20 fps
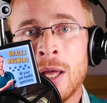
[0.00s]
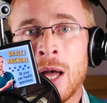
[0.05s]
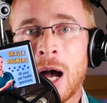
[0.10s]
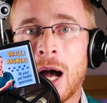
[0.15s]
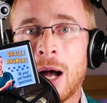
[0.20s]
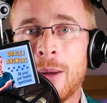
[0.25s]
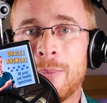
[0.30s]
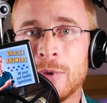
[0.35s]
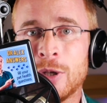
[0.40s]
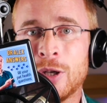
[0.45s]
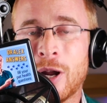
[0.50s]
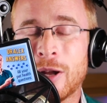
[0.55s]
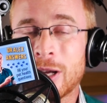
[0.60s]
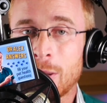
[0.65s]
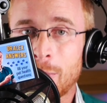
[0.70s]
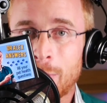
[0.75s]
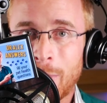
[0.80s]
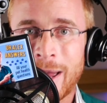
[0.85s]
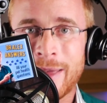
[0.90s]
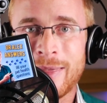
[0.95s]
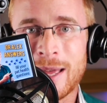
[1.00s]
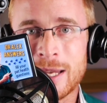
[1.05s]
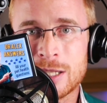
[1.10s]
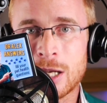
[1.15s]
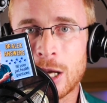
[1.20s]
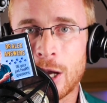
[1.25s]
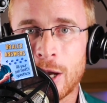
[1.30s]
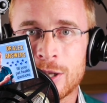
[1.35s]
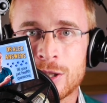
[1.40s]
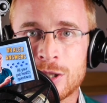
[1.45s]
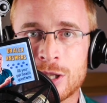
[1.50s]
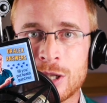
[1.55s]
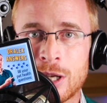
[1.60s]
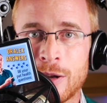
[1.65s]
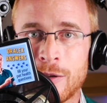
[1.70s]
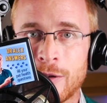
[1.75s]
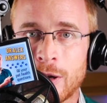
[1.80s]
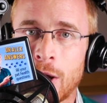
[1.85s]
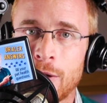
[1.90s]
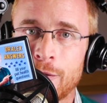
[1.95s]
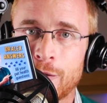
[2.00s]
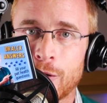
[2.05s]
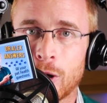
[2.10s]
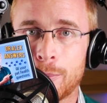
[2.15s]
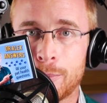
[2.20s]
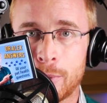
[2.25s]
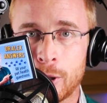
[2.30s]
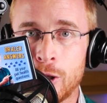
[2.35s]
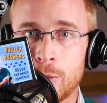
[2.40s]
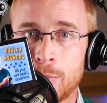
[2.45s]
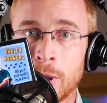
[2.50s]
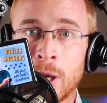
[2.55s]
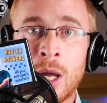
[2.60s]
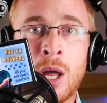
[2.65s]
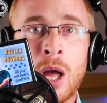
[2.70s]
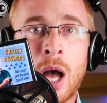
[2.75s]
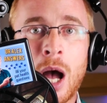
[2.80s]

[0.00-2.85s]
You know, compare that to going for a poop,